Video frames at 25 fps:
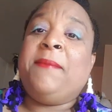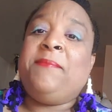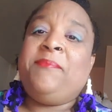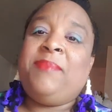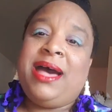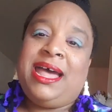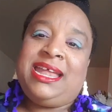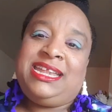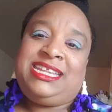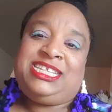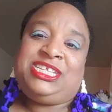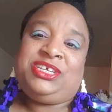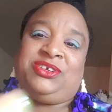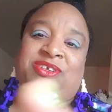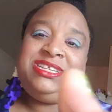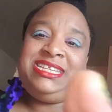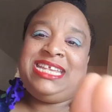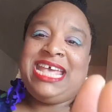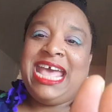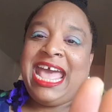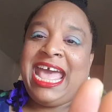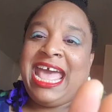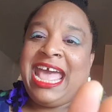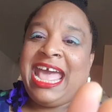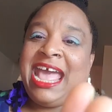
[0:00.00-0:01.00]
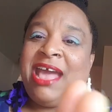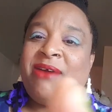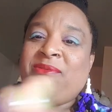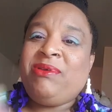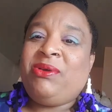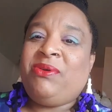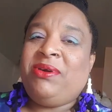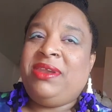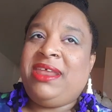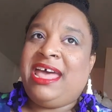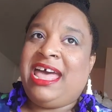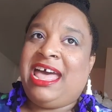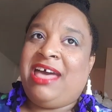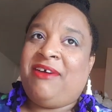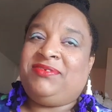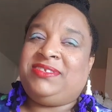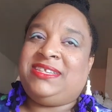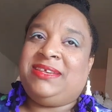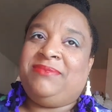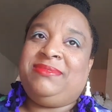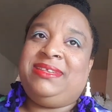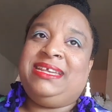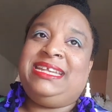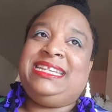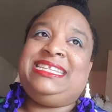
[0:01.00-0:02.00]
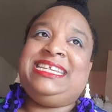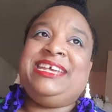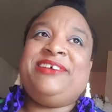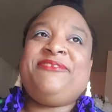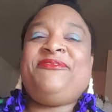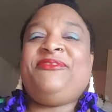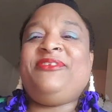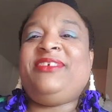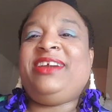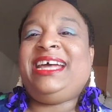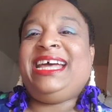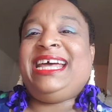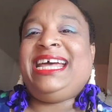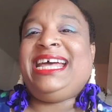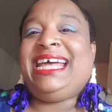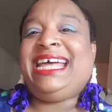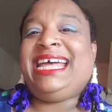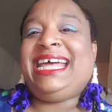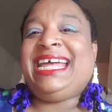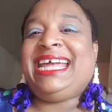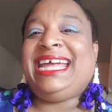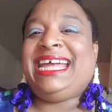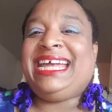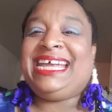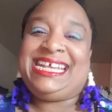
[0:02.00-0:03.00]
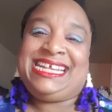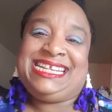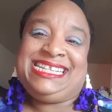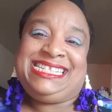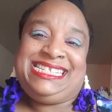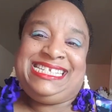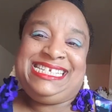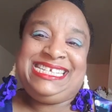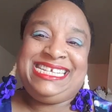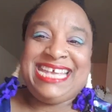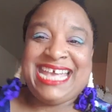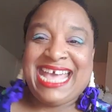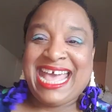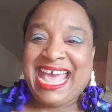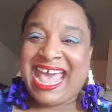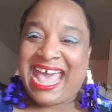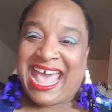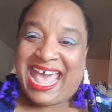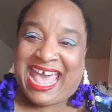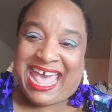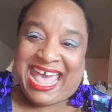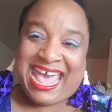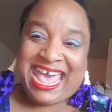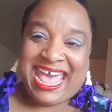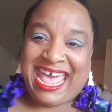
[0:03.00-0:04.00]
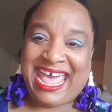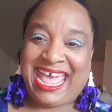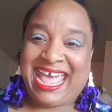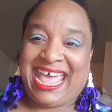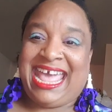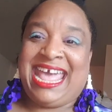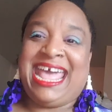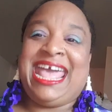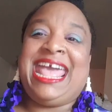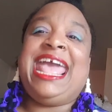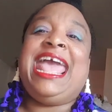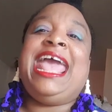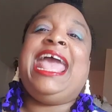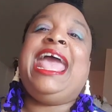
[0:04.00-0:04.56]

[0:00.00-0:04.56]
But today we're going to have something different. Yeah.